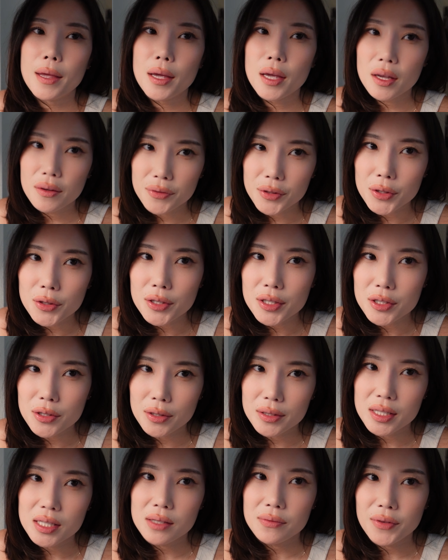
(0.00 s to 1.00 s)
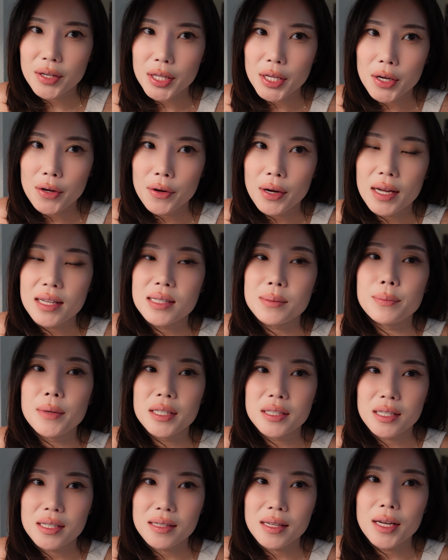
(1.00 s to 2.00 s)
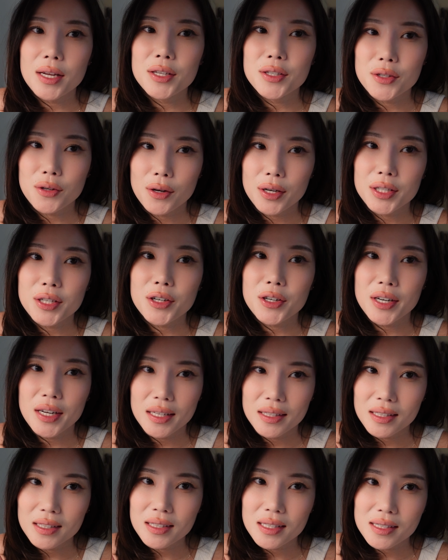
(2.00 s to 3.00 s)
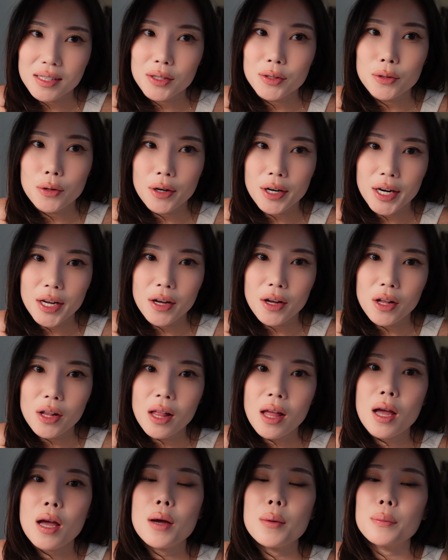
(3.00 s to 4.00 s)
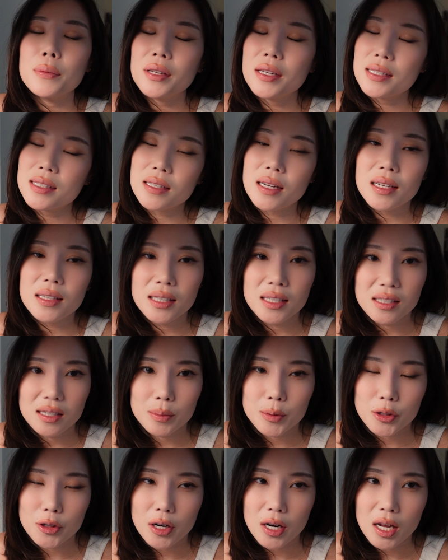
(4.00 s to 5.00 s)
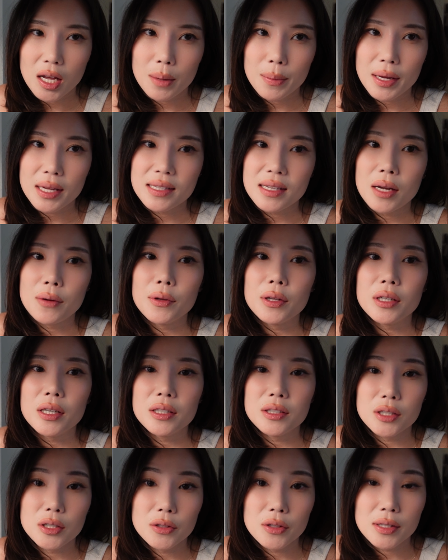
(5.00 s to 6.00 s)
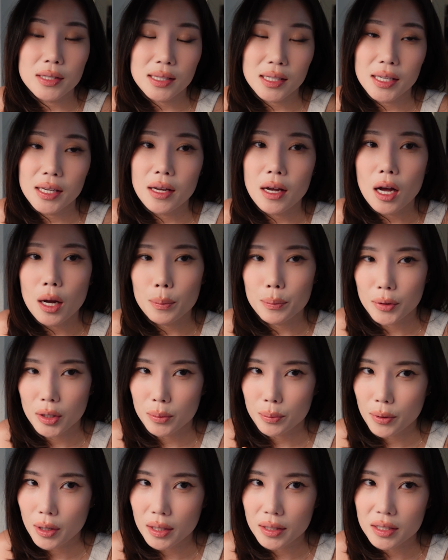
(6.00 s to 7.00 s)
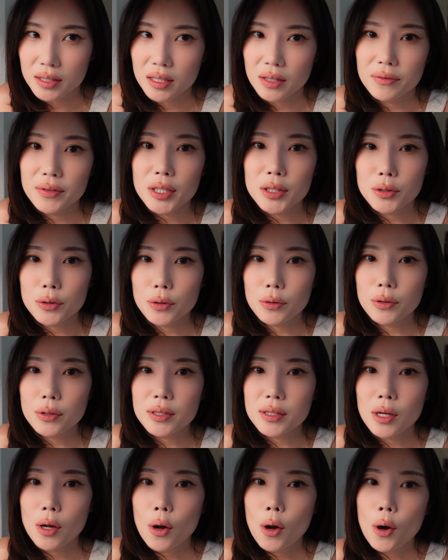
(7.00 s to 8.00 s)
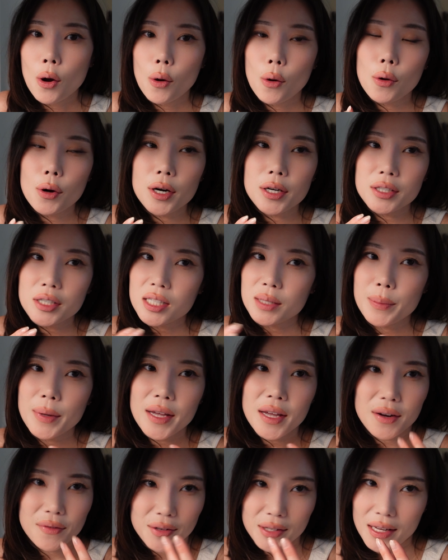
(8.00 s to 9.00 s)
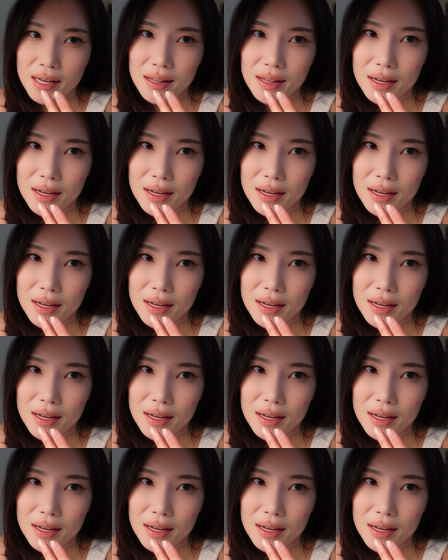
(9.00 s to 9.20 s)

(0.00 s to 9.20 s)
If you enjoyed this video as much as I enjoyed creating this tutorial, please kindly subscribe, as I will continuously upload productivity tools or just my everyday